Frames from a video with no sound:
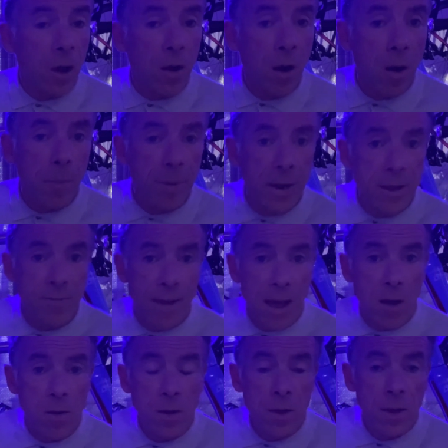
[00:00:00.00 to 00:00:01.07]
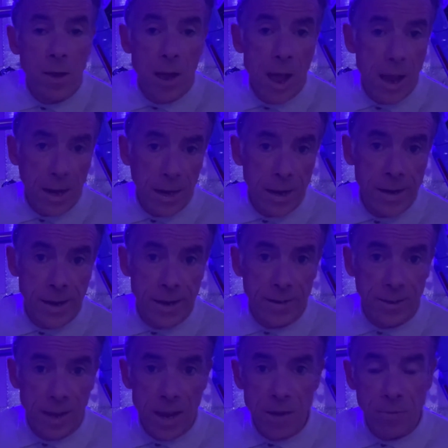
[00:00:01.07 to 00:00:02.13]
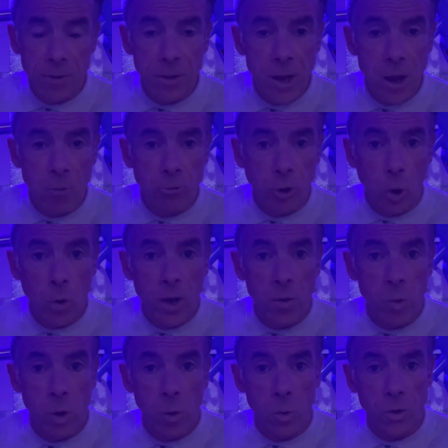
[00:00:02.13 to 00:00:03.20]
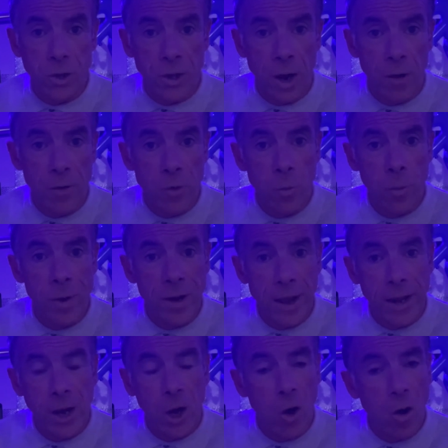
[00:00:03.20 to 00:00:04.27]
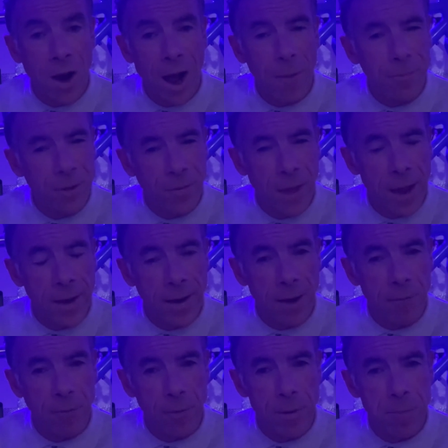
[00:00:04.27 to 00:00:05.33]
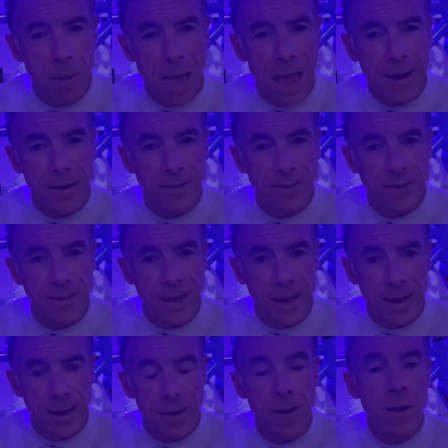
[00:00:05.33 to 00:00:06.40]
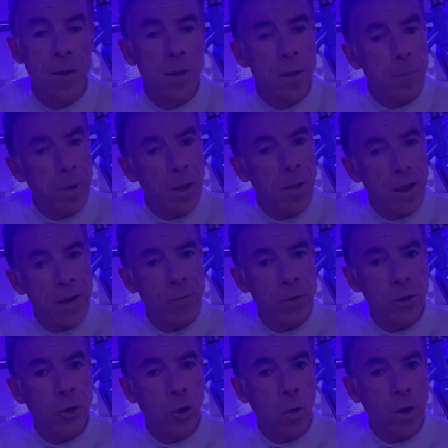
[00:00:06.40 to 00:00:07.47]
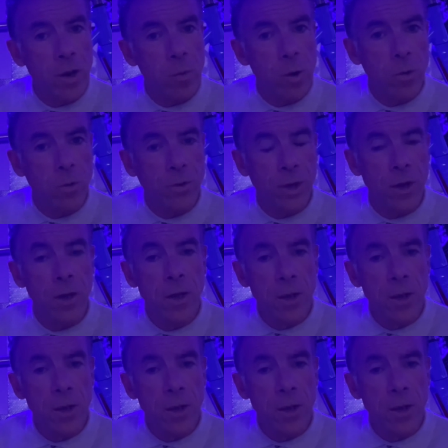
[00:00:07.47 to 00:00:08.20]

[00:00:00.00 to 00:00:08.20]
can't believe how clean it is. Even the old jockey wheels, normally they clog up, don't they, and get very black and sticky. But even the jockey wheels are